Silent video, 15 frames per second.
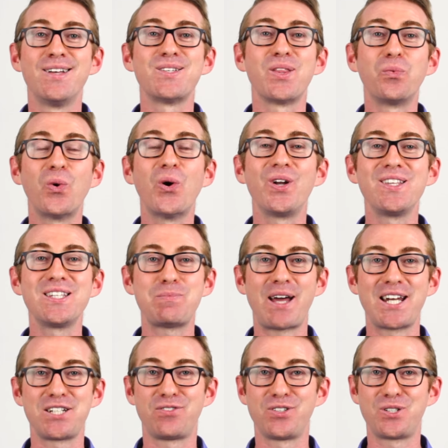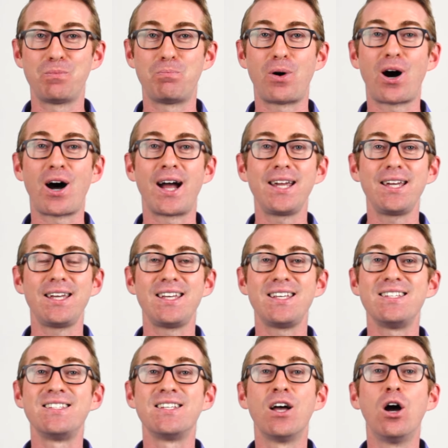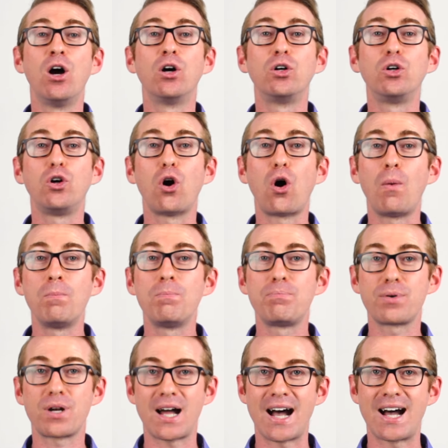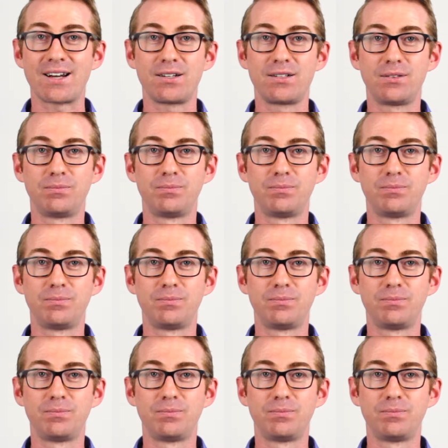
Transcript: So the word in Spanish for to buy is comprar.